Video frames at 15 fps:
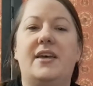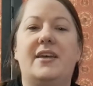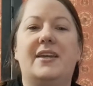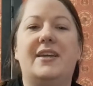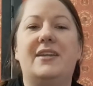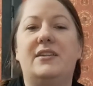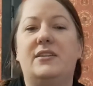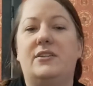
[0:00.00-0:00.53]

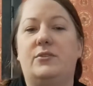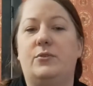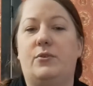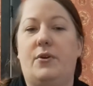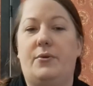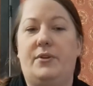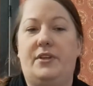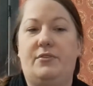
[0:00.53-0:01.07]
get a little
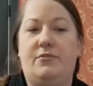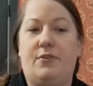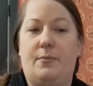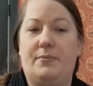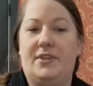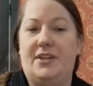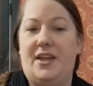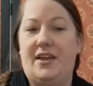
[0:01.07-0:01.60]
grody from
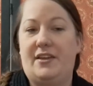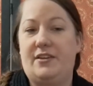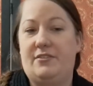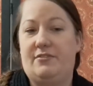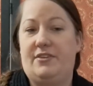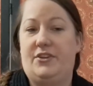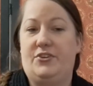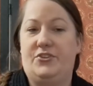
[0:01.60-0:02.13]
the negative
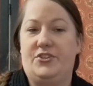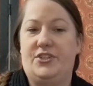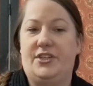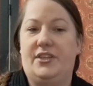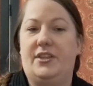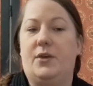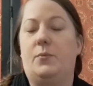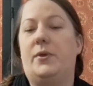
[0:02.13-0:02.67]
energy
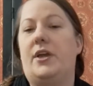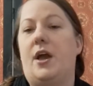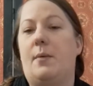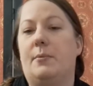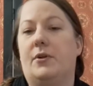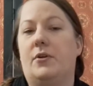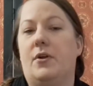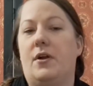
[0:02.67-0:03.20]
that we come
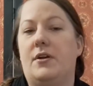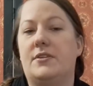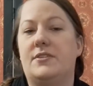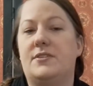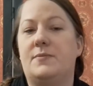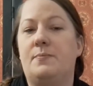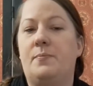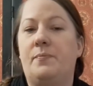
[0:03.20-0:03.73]
across.